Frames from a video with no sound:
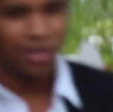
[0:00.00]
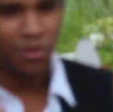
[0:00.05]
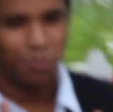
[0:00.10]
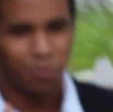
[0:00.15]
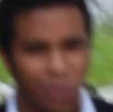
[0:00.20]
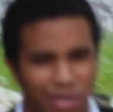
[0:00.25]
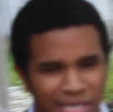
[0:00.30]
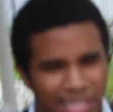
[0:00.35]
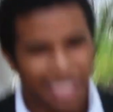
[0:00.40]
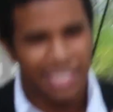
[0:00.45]

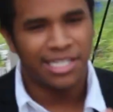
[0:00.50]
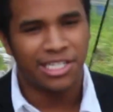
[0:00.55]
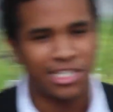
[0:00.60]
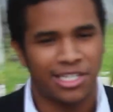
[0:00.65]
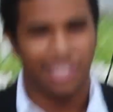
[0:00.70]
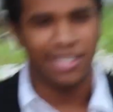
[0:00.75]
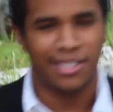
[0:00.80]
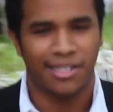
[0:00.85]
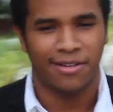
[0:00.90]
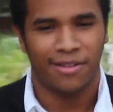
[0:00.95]

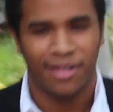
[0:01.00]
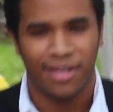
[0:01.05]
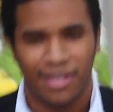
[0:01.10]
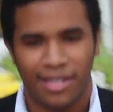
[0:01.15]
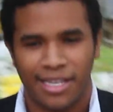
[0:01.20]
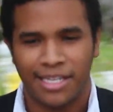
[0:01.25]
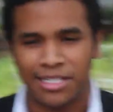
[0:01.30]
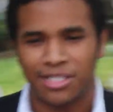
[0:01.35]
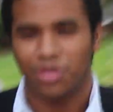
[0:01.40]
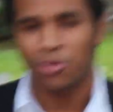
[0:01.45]
Religion
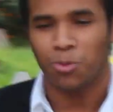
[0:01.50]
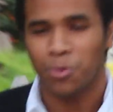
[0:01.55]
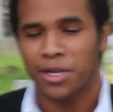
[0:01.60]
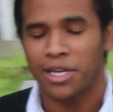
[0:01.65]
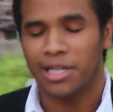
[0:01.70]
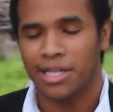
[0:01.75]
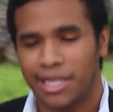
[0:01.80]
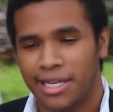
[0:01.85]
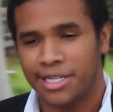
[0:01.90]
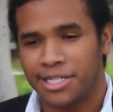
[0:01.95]
is the
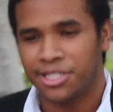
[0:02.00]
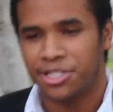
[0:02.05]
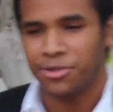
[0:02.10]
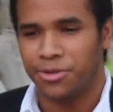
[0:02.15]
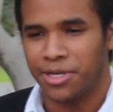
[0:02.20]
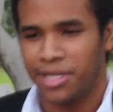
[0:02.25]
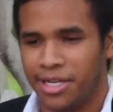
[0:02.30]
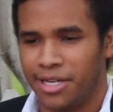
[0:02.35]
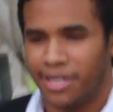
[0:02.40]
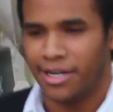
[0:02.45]
real issue
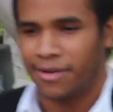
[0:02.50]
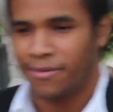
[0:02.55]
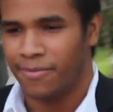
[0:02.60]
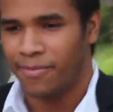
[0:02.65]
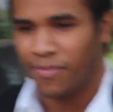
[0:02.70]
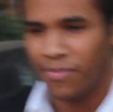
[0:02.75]
here.